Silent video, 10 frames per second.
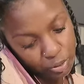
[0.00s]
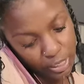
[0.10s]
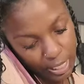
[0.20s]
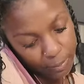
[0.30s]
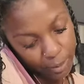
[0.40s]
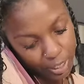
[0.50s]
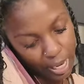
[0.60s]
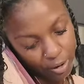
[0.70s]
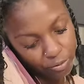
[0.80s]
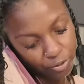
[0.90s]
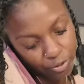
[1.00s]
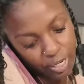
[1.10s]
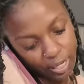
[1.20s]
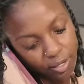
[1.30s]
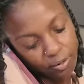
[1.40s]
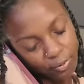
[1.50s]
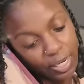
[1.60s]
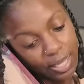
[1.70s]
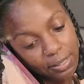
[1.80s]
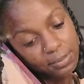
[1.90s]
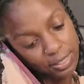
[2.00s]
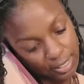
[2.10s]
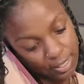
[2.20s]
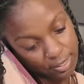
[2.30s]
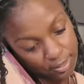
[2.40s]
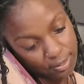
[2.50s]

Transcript: you're saying, but I don't. You're not getting what I'm saying.